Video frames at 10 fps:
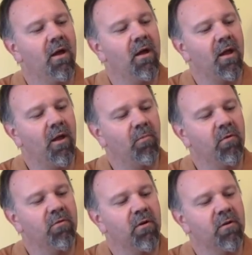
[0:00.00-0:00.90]
it will
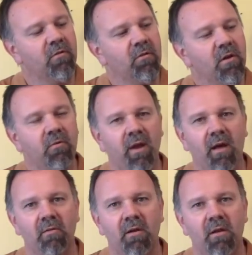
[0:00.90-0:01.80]
start to slow down
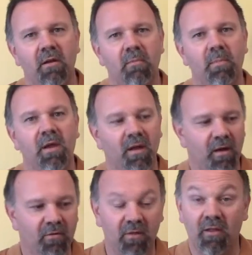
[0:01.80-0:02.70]

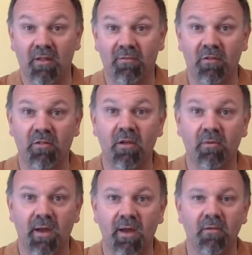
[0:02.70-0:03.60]
because it's obviously going
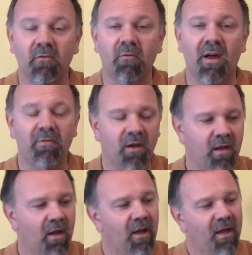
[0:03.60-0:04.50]
against gravity.
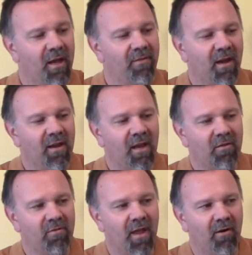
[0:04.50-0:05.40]
In that case
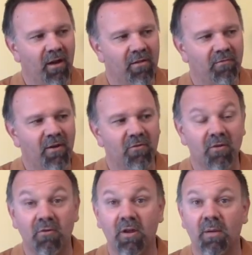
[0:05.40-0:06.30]
now, it's eventually going
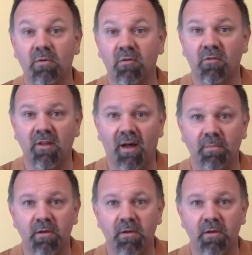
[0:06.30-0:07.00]
to come to a stop.